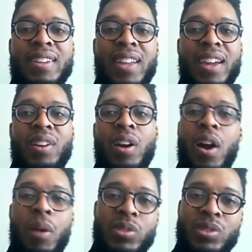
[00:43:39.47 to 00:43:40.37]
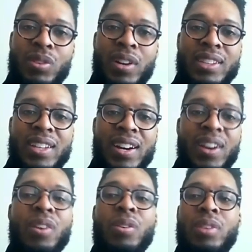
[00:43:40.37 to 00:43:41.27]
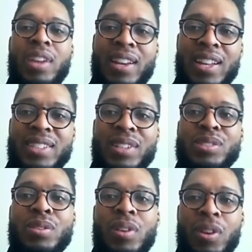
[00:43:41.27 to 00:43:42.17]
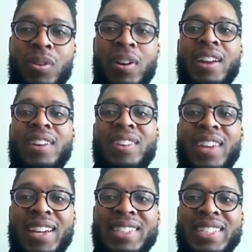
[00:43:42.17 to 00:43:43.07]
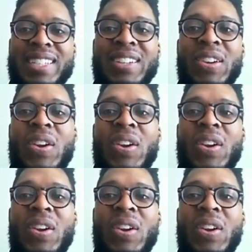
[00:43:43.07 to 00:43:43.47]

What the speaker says: Like, all right, what you doing out there? Oh, okay, that's how it's going. All right, okay, I see.